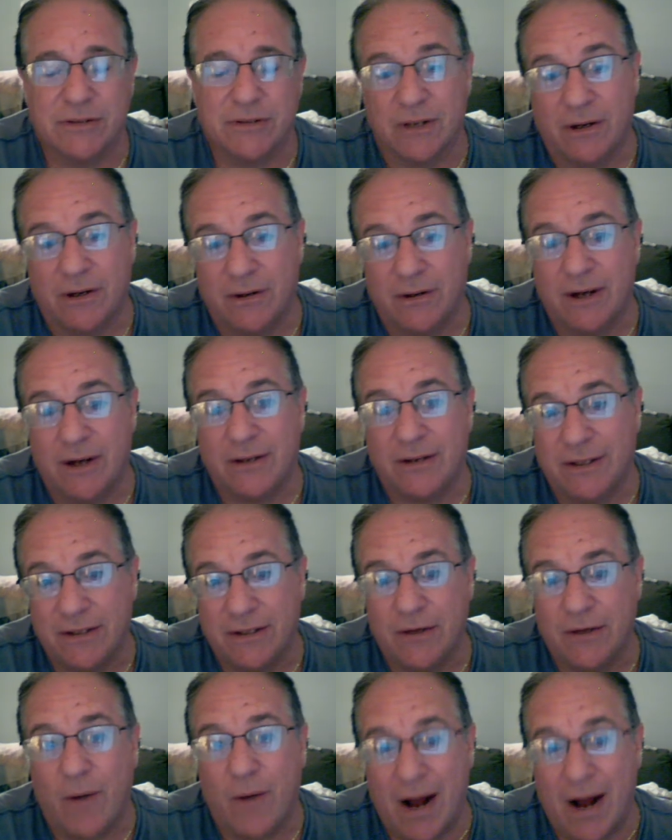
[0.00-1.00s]
So I
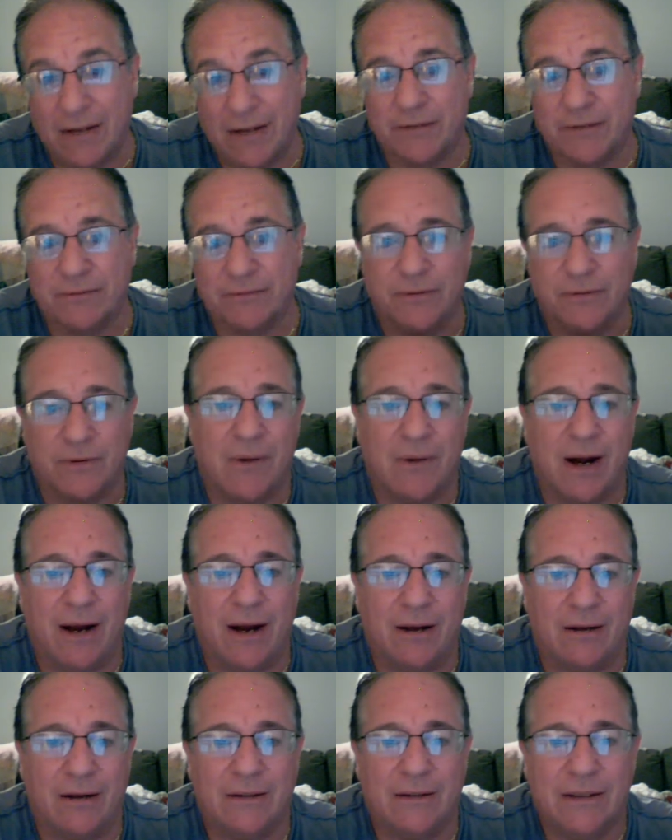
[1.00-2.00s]
think you watch him for a
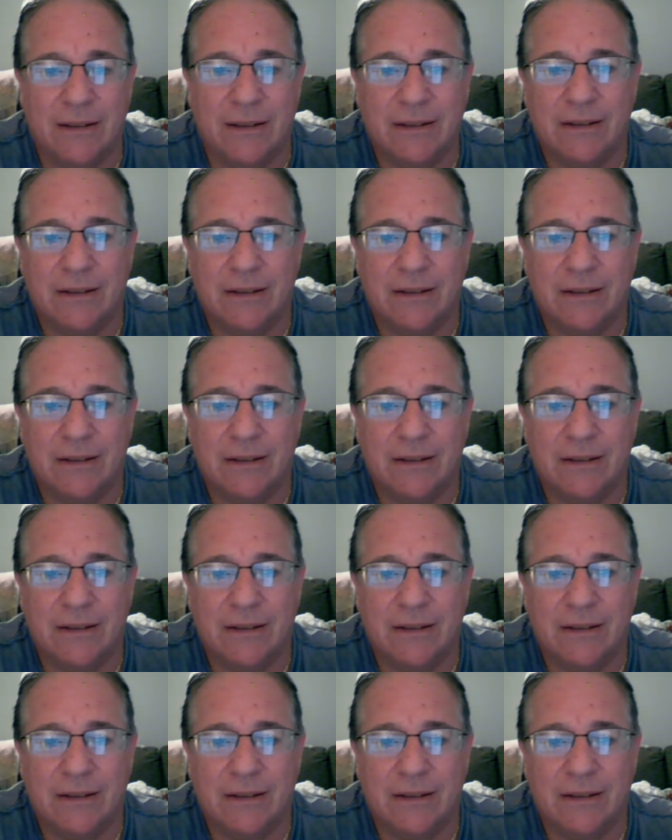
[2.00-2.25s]
while.